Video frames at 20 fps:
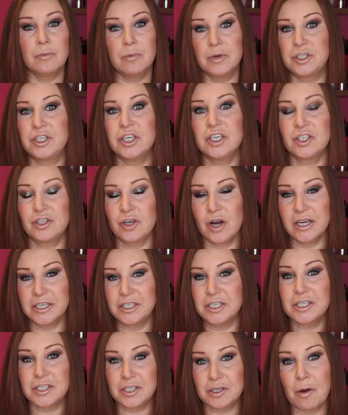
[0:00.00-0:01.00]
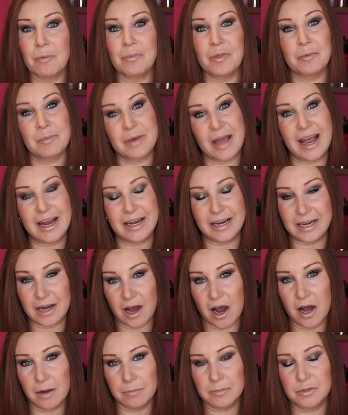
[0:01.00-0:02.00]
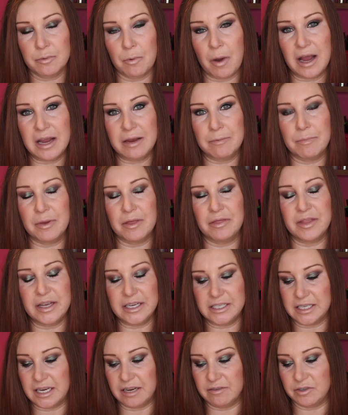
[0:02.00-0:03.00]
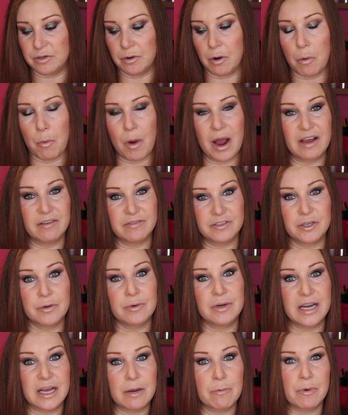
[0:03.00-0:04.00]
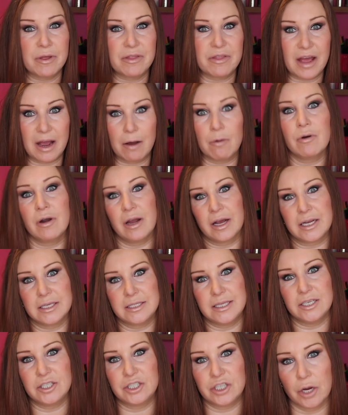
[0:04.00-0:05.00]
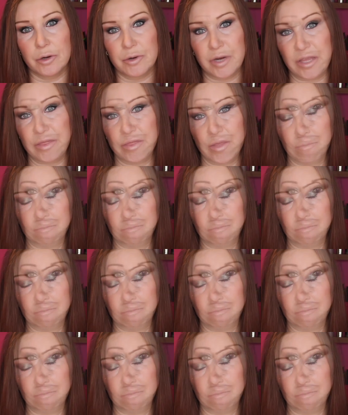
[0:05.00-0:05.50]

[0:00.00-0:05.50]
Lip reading: We're just trying to stop them getting in harm's way, but this gives you a way of doing it without, like I said, choking